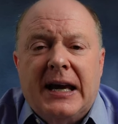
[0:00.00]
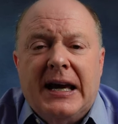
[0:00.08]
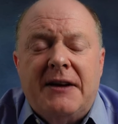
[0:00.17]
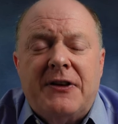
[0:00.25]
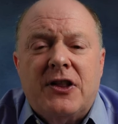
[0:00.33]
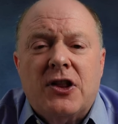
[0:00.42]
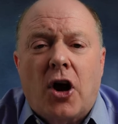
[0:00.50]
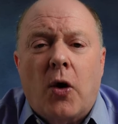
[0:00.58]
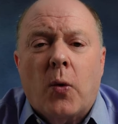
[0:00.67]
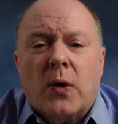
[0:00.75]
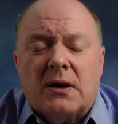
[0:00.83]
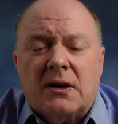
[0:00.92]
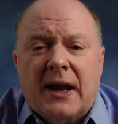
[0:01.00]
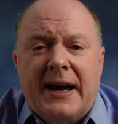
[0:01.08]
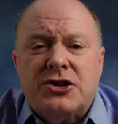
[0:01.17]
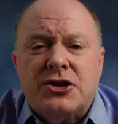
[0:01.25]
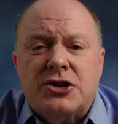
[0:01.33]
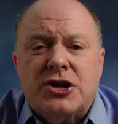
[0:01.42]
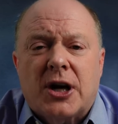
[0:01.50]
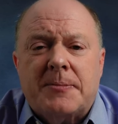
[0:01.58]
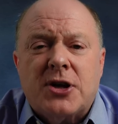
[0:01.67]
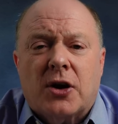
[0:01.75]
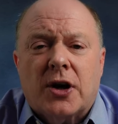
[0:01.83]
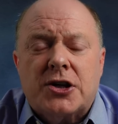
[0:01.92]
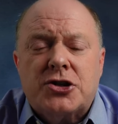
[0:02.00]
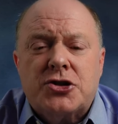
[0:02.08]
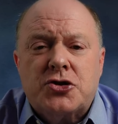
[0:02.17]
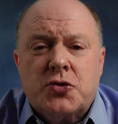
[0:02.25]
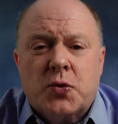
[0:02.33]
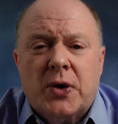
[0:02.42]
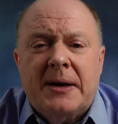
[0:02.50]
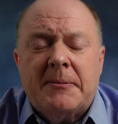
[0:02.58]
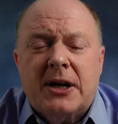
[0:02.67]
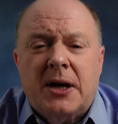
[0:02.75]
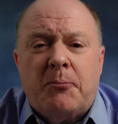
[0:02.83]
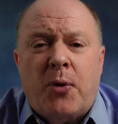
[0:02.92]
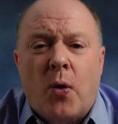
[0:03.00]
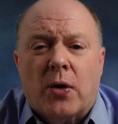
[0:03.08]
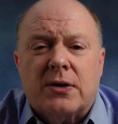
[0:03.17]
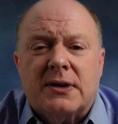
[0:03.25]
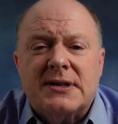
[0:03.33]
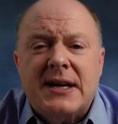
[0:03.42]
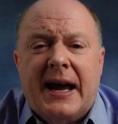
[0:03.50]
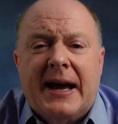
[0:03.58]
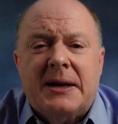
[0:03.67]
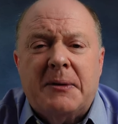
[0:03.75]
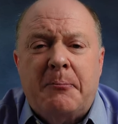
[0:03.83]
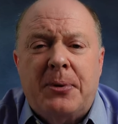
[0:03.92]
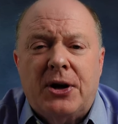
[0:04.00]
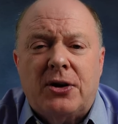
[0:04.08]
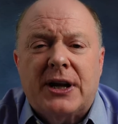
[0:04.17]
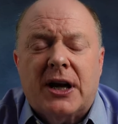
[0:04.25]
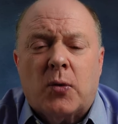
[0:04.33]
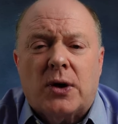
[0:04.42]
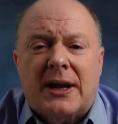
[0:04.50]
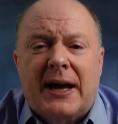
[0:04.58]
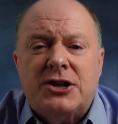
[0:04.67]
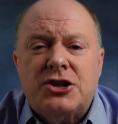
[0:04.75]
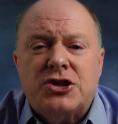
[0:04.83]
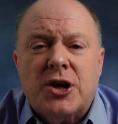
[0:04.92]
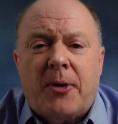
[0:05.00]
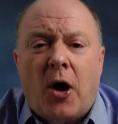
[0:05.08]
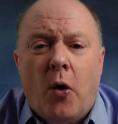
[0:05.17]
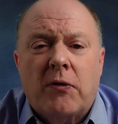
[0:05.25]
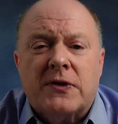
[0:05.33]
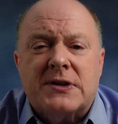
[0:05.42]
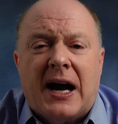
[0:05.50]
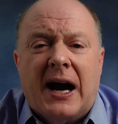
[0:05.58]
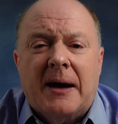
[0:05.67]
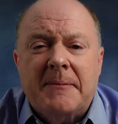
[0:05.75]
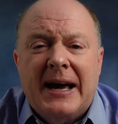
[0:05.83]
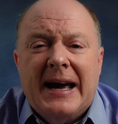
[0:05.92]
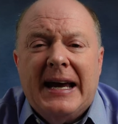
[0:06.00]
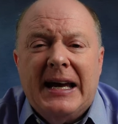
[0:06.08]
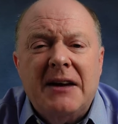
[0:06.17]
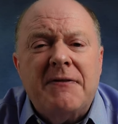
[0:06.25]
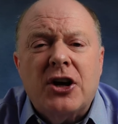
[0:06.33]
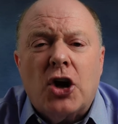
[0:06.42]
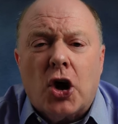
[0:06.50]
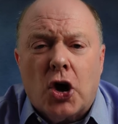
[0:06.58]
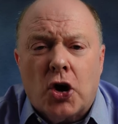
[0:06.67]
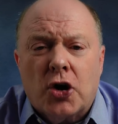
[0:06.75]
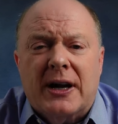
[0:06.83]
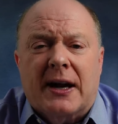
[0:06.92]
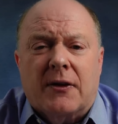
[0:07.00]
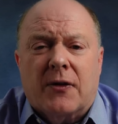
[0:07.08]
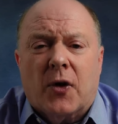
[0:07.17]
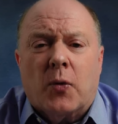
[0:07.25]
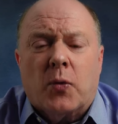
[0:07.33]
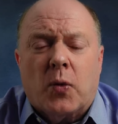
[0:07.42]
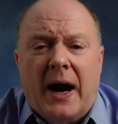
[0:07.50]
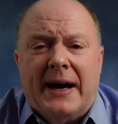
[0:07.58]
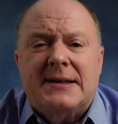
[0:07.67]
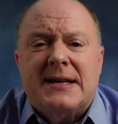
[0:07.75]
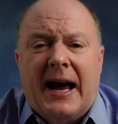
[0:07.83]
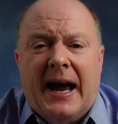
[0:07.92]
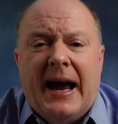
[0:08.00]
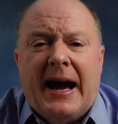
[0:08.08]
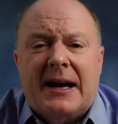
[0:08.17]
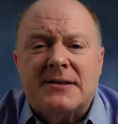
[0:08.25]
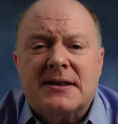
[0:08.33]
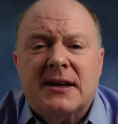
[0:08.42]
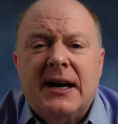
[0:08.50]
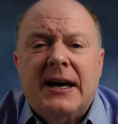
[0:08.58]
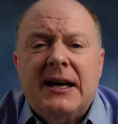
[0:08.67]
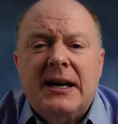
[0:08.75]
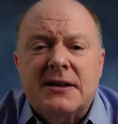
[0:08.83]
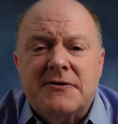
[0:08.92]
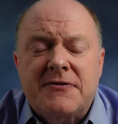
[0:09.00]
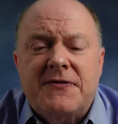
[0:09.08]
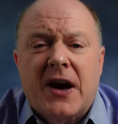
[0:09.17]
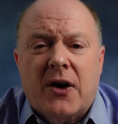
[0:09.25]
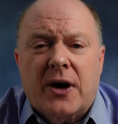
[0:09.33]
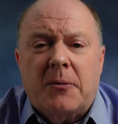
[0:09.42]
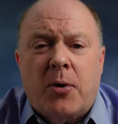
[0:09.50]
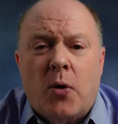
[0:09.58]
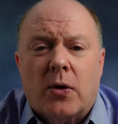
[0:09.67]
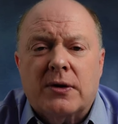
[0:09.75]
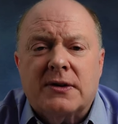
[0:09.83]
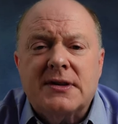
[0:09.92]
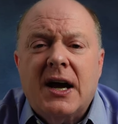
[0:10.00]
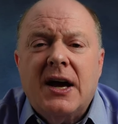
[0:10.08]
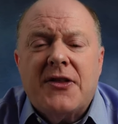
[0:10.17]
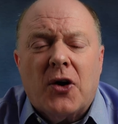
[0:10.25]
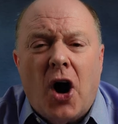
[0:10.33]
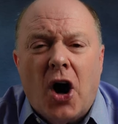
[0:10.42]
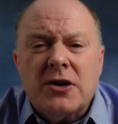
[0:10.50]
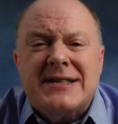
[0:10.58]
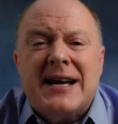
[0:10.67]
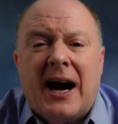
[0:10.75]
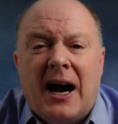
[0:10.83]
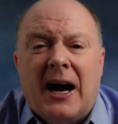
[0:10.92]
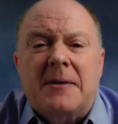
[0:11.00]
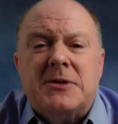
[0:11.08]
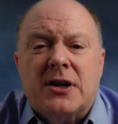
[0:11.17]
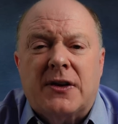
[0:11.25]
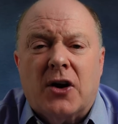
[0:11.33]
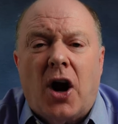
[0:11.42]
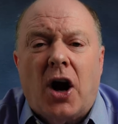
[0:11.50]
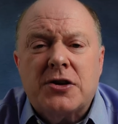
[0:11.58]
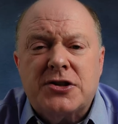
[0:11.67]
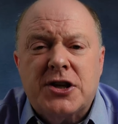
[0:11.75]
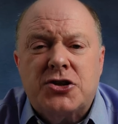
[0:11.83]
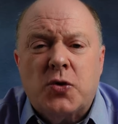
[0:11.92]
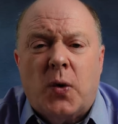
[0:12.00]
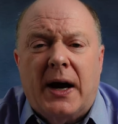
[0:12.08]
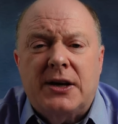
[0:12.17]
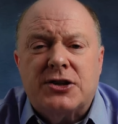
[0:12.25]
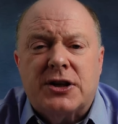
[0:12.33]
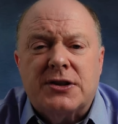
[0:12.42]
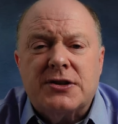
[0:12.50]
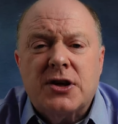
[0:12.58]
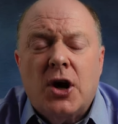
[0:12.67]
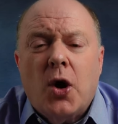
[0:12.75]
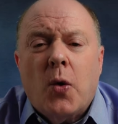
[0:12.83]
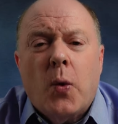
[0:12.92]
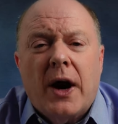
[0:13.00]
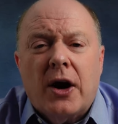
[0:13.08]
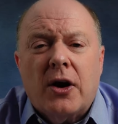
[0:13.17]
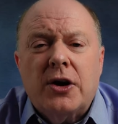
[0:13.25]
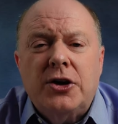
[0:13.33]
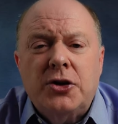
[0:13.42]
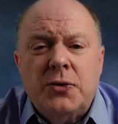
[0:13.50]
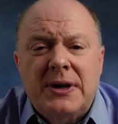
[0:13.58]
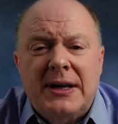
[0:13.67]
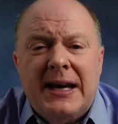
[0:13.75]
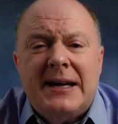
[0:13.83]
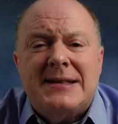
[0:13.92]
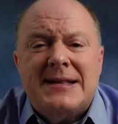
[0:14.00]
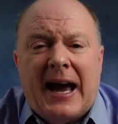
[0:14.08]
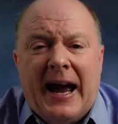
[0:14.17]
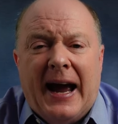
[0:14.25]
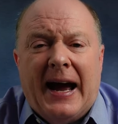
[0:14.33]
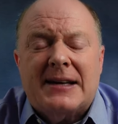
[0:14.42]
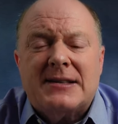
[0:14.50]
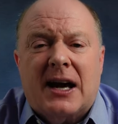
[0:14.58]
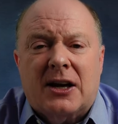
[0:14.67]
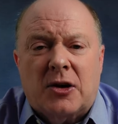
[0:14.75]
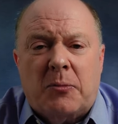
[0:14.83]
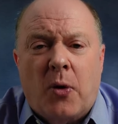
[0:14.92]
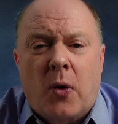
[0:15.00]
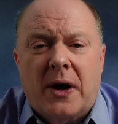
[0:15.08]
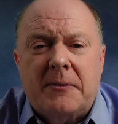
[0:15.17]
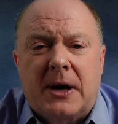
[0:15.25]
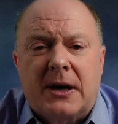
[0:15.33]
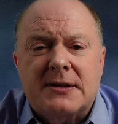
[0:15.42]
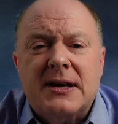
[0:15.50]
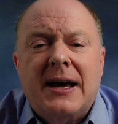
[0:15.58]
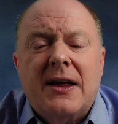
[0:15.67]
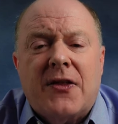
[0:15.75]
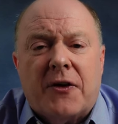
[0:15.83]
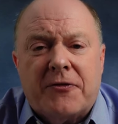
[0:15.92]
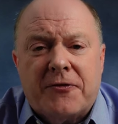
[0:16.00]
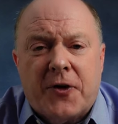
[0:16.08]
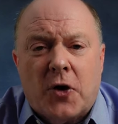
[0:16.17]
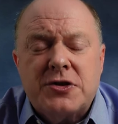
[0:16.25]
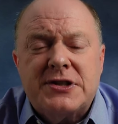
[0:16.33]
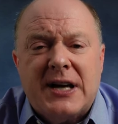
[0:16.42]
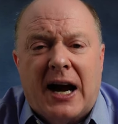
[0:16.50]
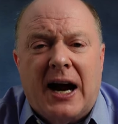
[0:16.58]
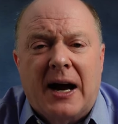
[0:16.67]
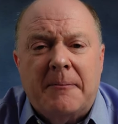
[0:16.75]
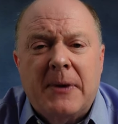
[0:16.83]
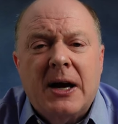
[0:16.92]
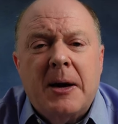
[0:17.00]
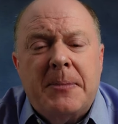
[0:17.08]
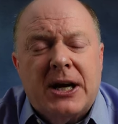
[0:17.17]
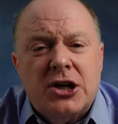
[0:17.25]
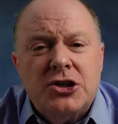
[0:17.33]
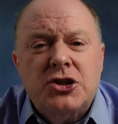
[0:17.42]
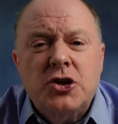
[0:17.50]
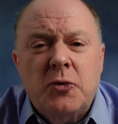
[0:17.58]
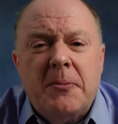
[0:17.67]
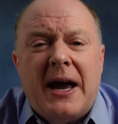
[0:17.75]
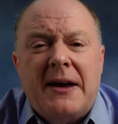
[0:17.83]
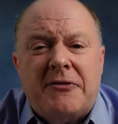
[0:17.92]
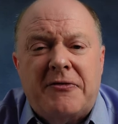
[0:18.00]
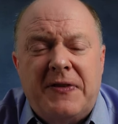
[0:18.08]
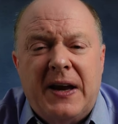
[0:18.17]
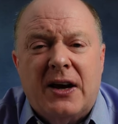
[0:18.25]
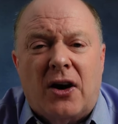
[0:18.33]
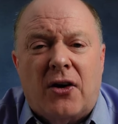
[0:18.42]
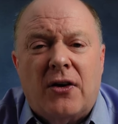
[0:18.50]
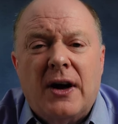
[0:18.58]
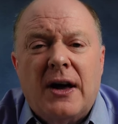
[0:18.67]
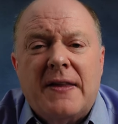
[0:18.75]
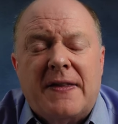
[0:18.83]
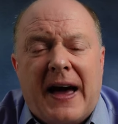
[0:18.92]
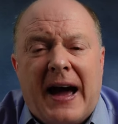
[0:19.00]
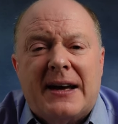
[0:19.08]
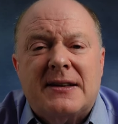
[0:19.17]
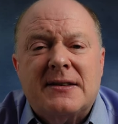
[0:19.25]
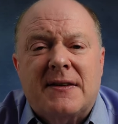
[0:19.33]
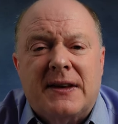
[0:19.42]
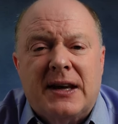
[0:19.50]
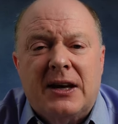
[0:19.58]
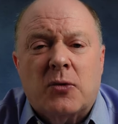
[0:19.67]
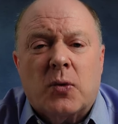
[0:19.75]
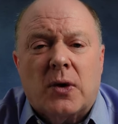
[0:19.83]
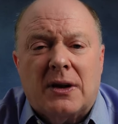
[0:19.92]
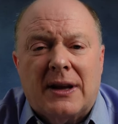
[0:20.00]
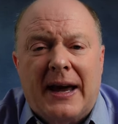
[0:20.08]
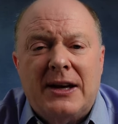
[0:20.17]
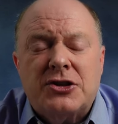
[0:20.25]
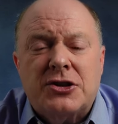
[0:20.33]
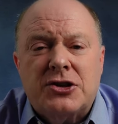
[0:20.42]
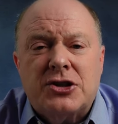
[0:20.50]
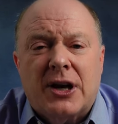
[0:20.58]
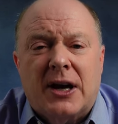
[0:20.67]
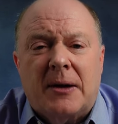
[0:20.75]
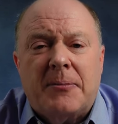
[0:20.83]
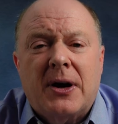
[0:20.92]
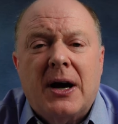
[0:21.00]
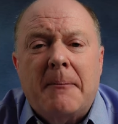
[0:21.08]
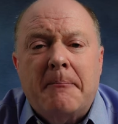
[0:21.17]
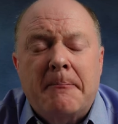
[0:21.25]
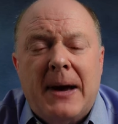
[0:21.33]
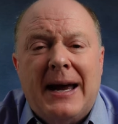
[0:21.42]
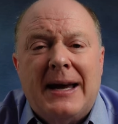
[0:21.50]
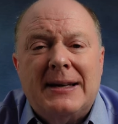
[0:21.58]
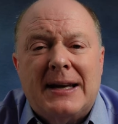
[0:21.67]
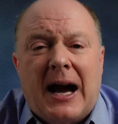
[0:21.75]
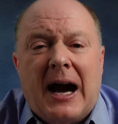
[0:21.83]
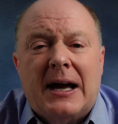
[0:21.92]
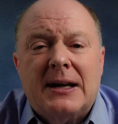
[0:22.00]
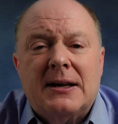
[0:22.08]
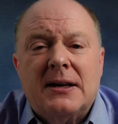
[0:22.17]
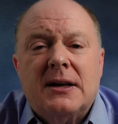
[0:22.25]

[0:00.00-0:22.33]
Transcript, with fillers: Even though relationships are extremely important and building a relationship over time, even earning the right to ask is very important. There are times and there are situations where you need to ask on an appointment the first time because you may feel that the relationship may not